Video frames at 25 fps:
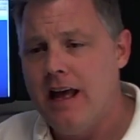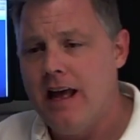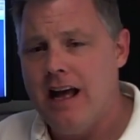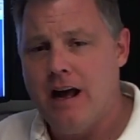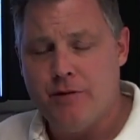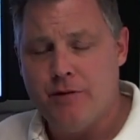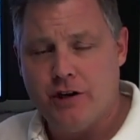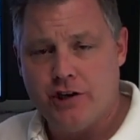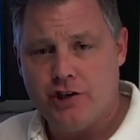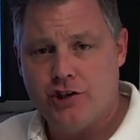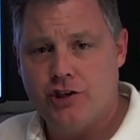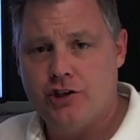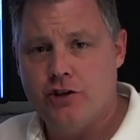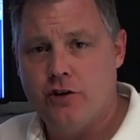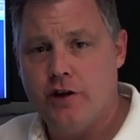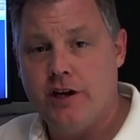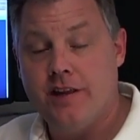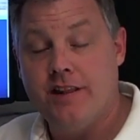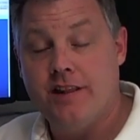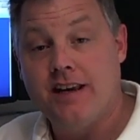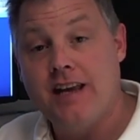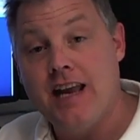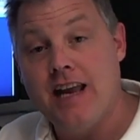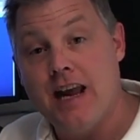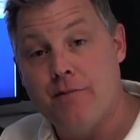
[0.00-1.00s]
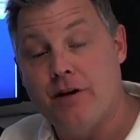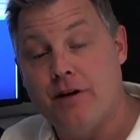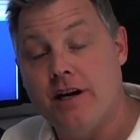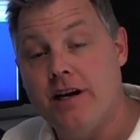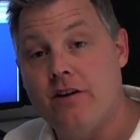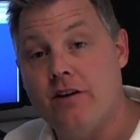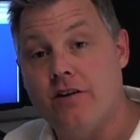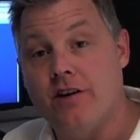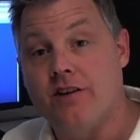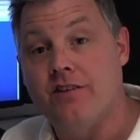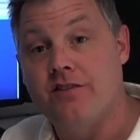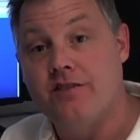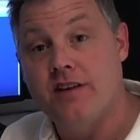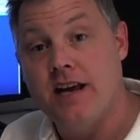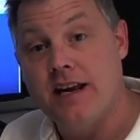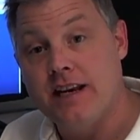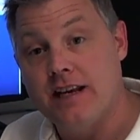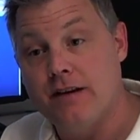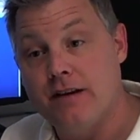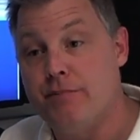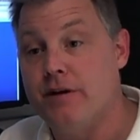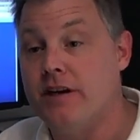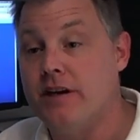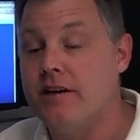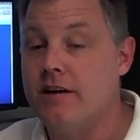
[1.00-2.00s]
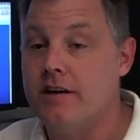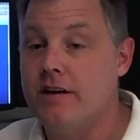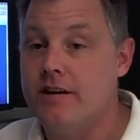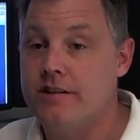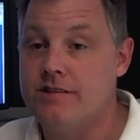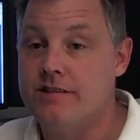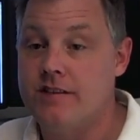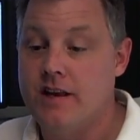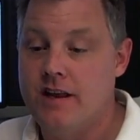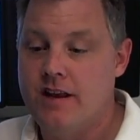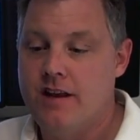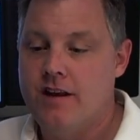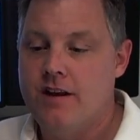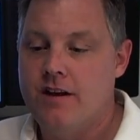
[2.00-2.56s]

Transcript: I'm going to show you the camera here in a second, because